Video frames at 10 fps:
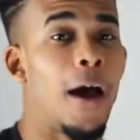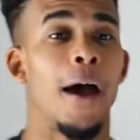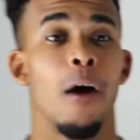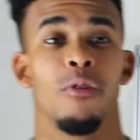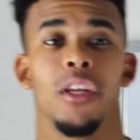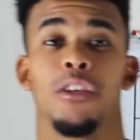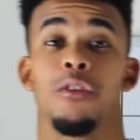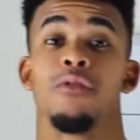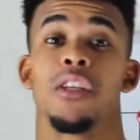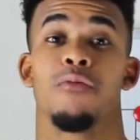How did
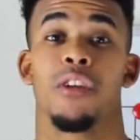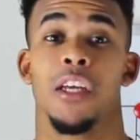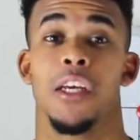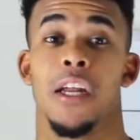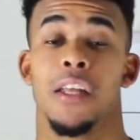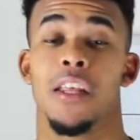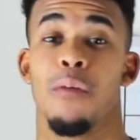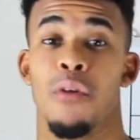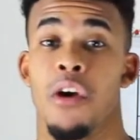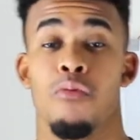Houston really get at
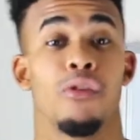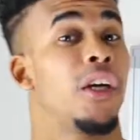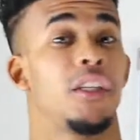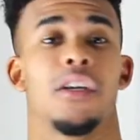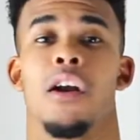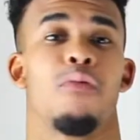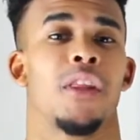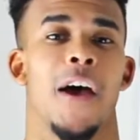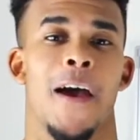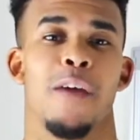them? Well, they started with
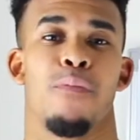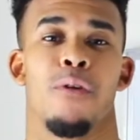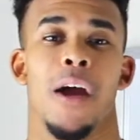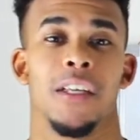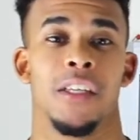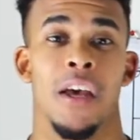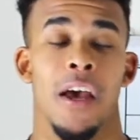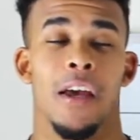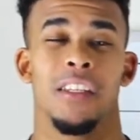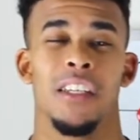a high press
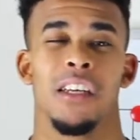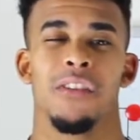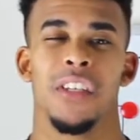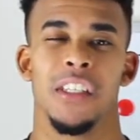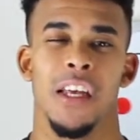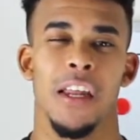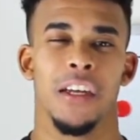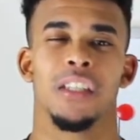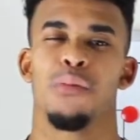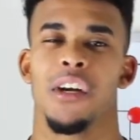and TFC's
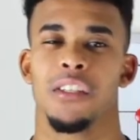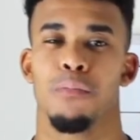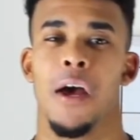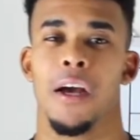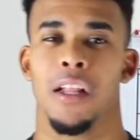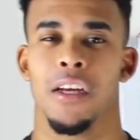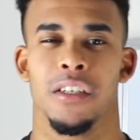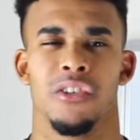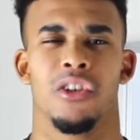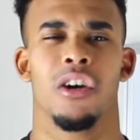inexperienced backline
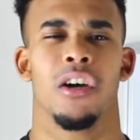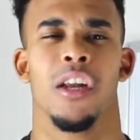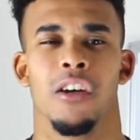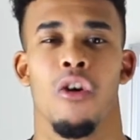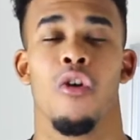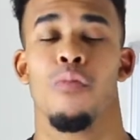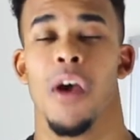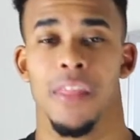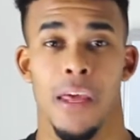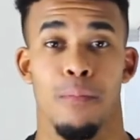just couldn't cope
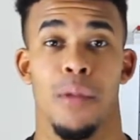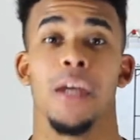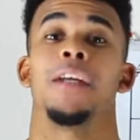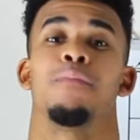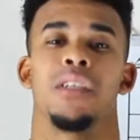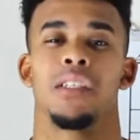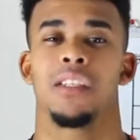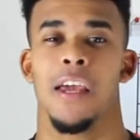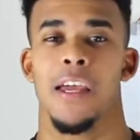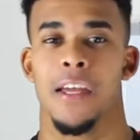and they made
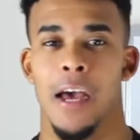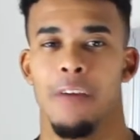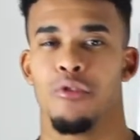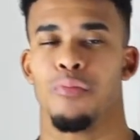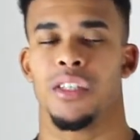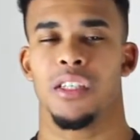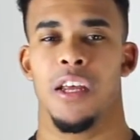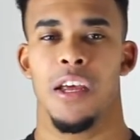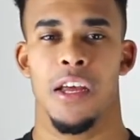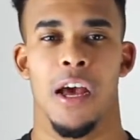mistake after
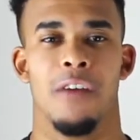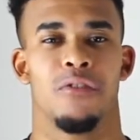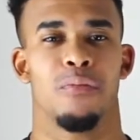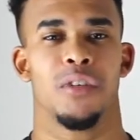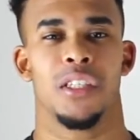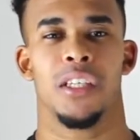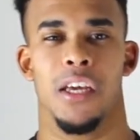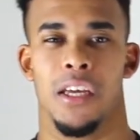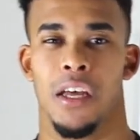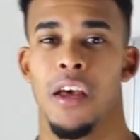mistake after
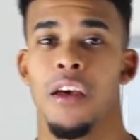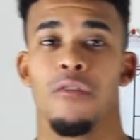mistake.